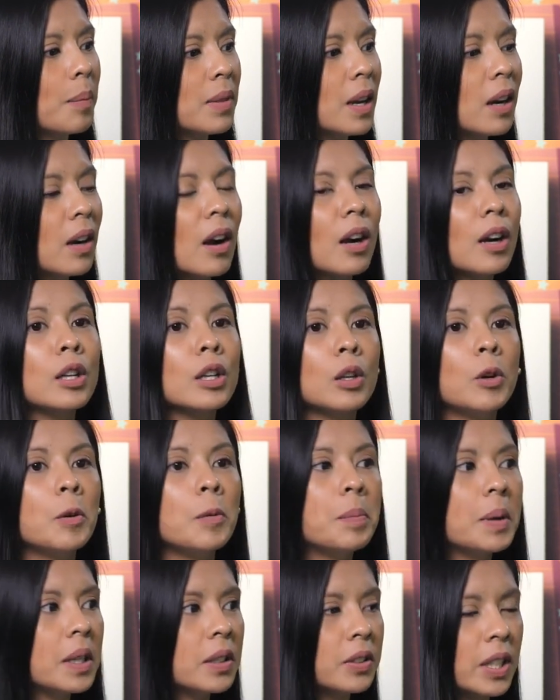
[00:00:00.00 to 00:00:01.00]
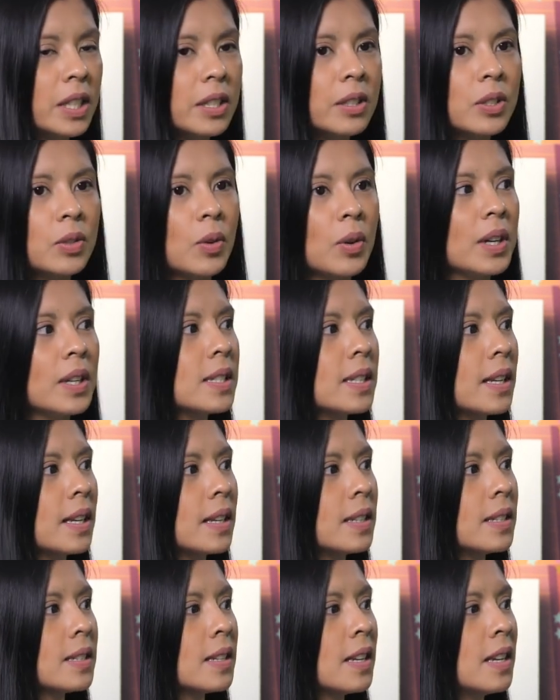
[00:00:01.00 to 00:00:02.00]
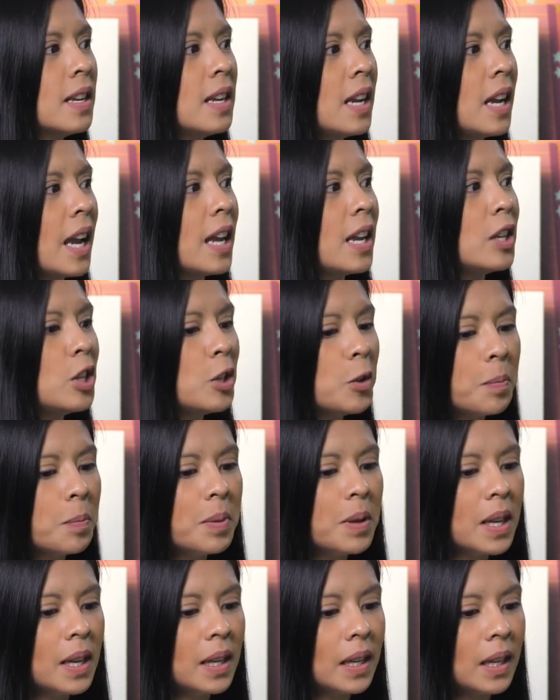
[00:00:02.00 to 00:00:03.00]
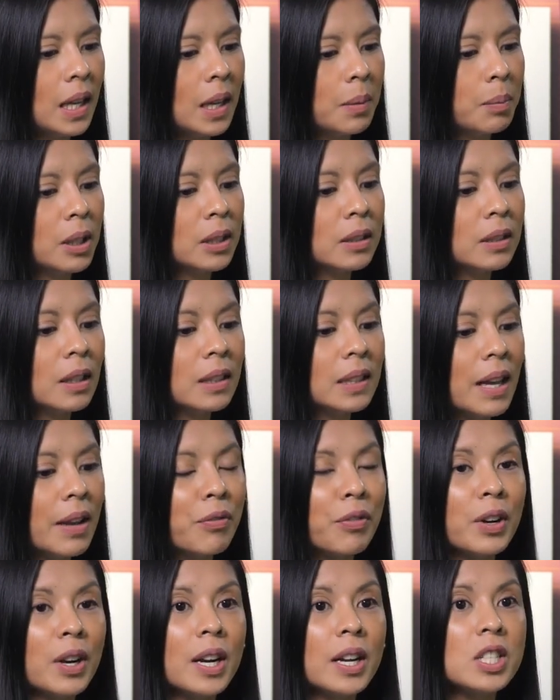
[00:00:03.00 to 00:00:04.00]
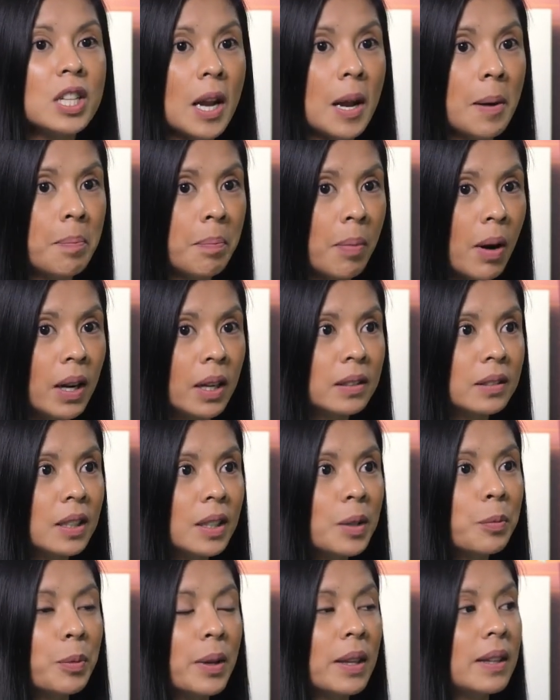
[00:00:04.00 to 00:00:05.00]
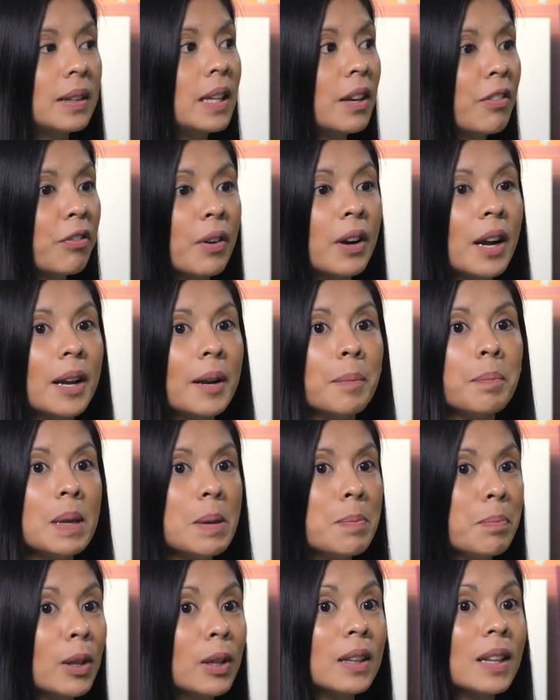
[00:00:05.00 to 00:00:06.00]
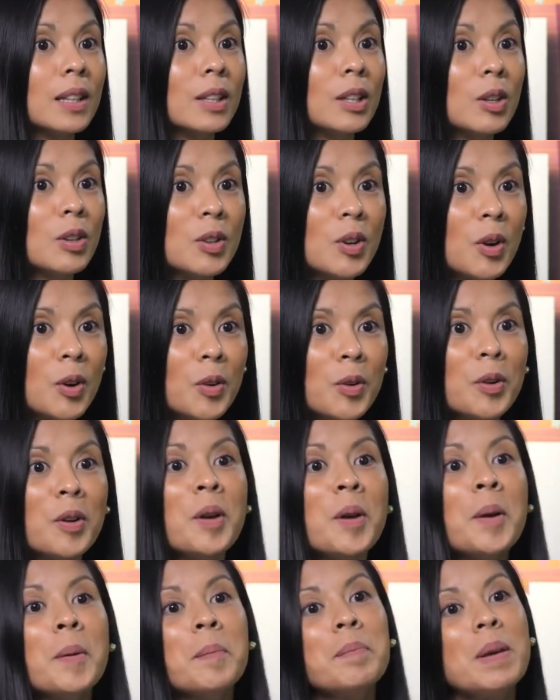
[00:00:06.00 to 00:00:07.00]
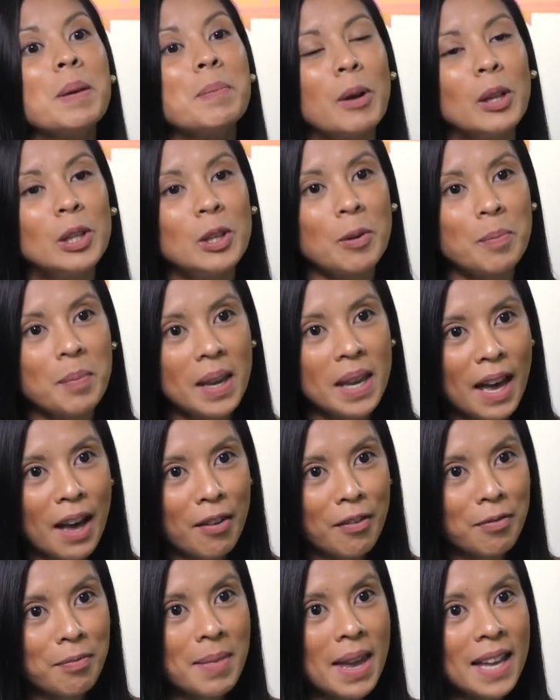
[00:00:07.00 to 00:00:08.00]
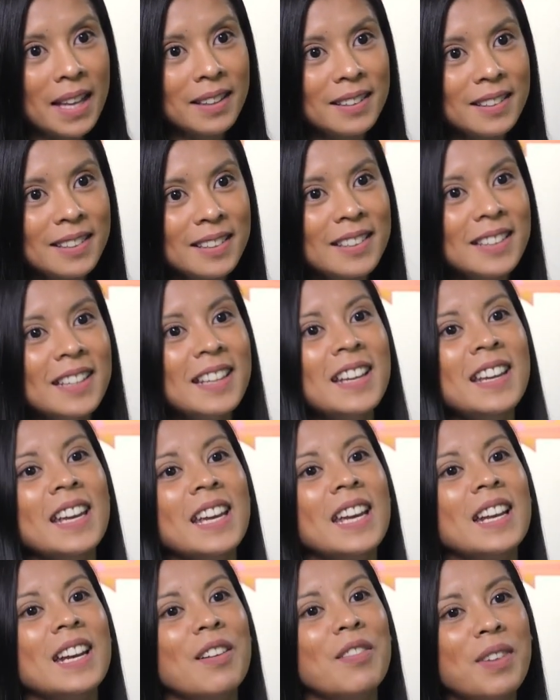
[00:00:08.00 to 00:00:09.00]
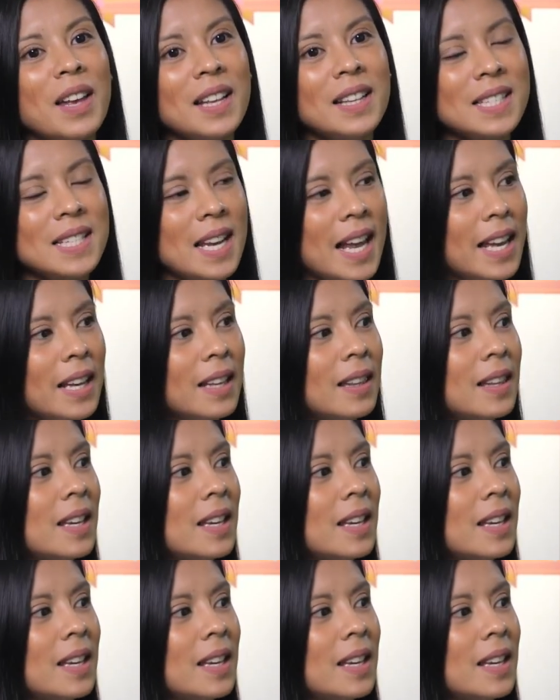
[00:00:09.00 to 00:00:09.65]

there are global resources, and you being able to leverage and partner with different people that you know, people you may have met in events like